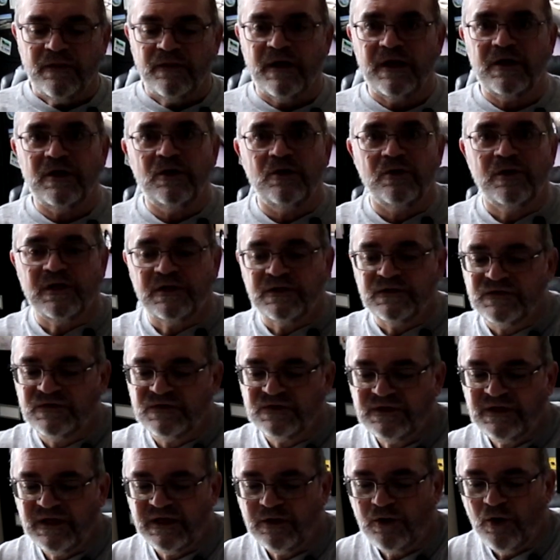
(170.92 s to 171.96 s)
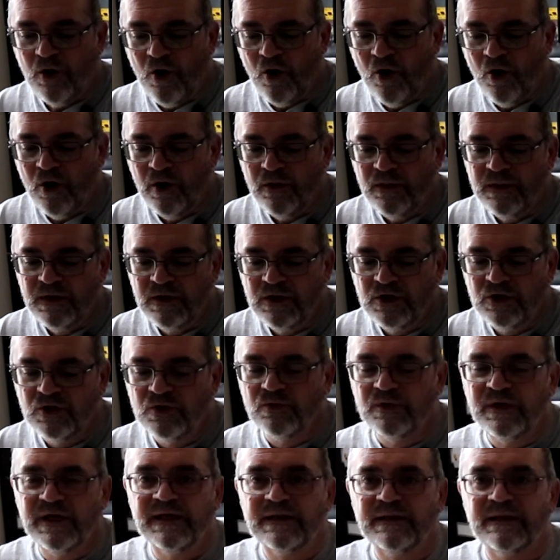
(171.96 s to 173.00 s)
that you can stick on the
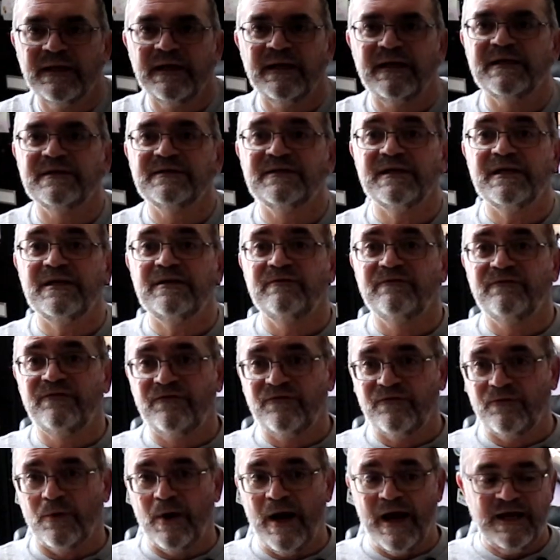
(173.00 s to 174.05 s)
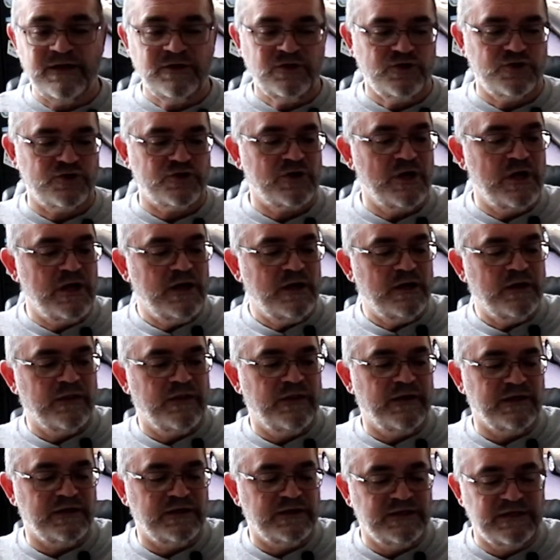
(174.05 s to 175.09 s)
unit that is in French.
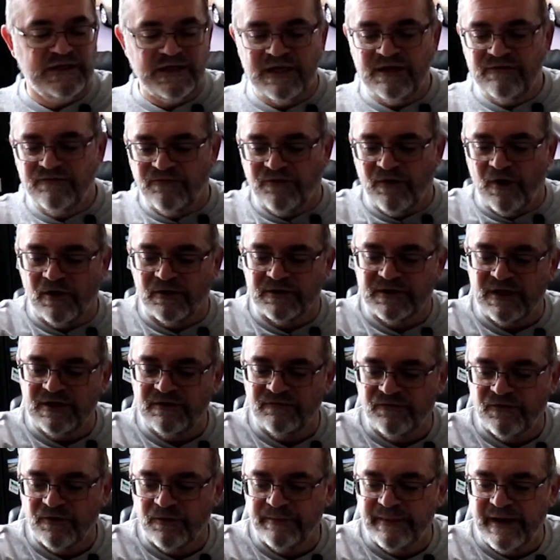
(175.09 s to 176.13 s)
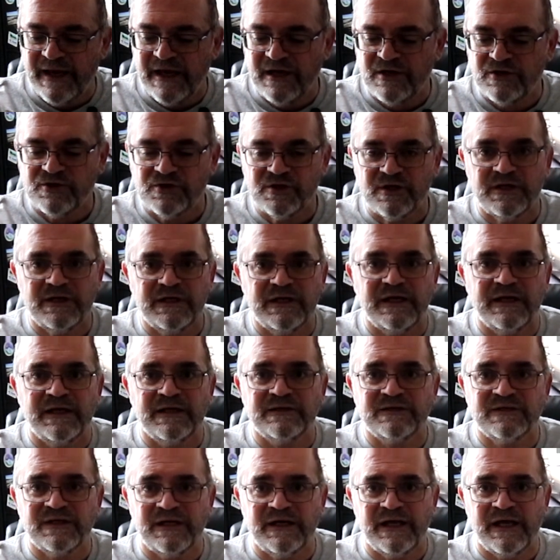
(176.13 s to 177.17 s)
The default information
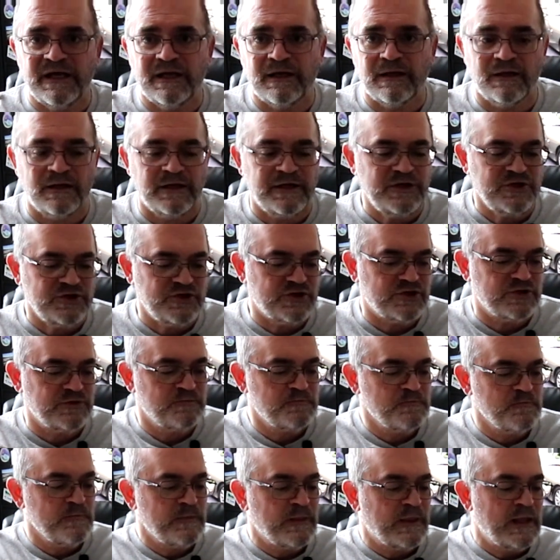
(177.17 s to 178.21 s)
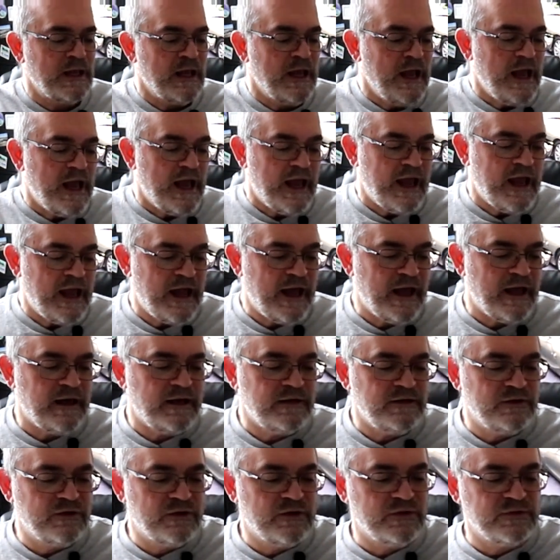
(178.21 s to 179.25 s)
is in English,
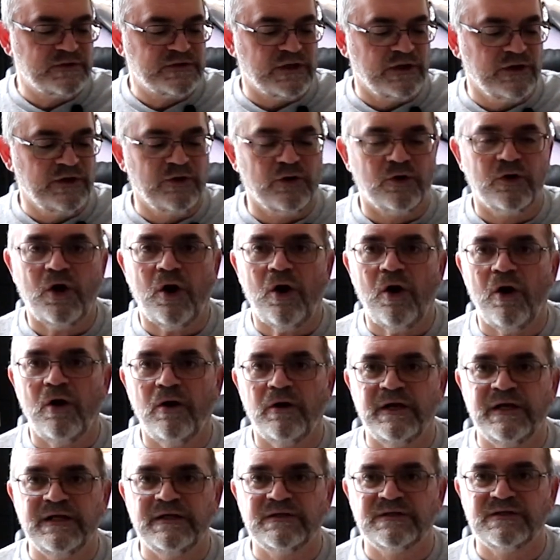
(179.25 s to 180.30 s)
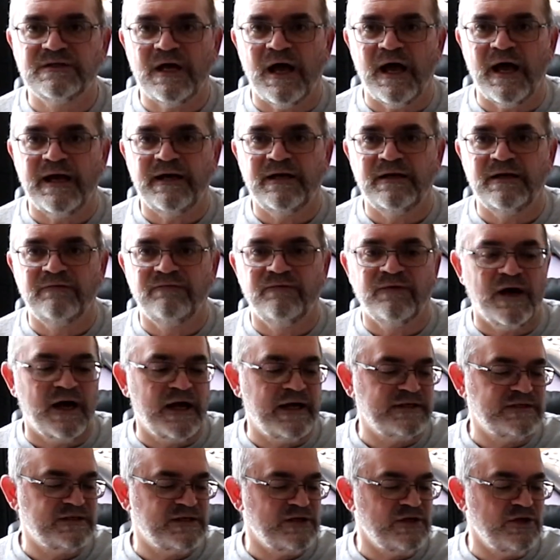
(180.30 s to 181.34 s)
and there's a little card inside
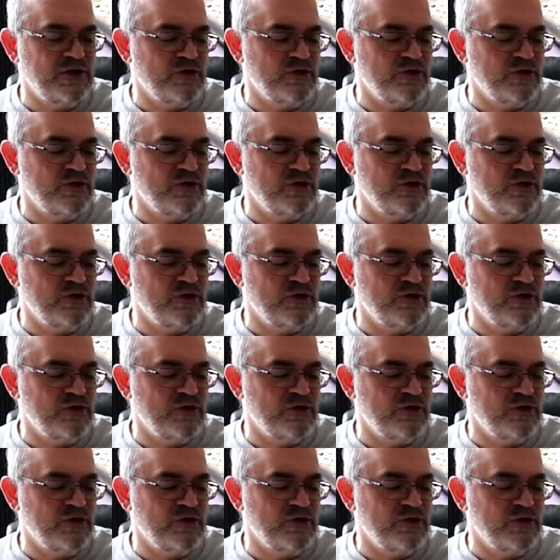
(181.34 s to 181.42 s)
advising